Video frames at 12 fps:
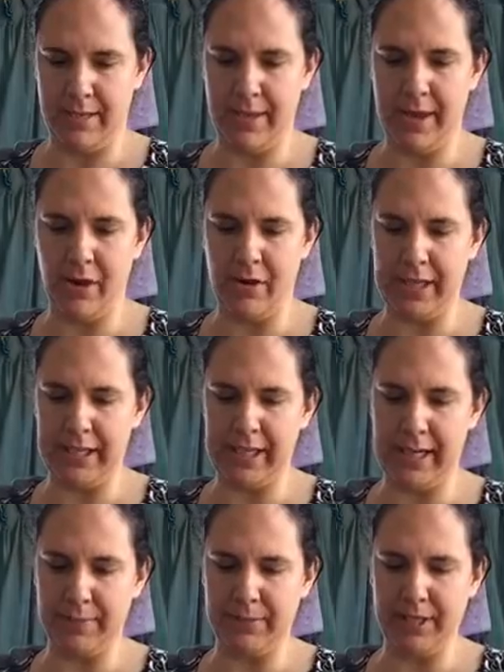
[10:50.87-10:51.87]
They are in
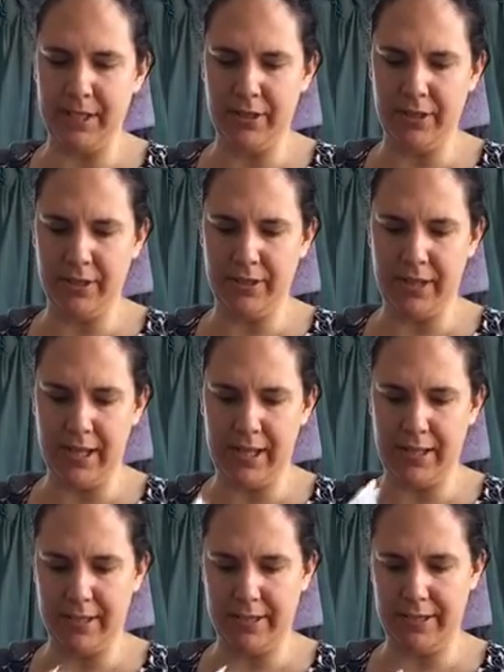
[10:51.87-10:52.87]
DMC, it looks
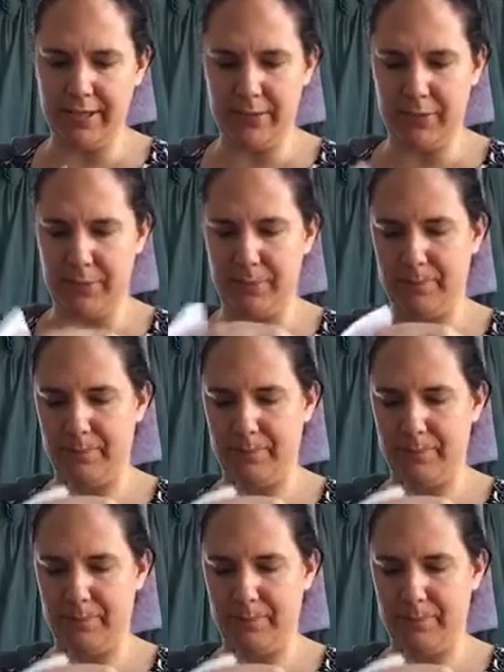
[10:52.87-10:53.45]
like, so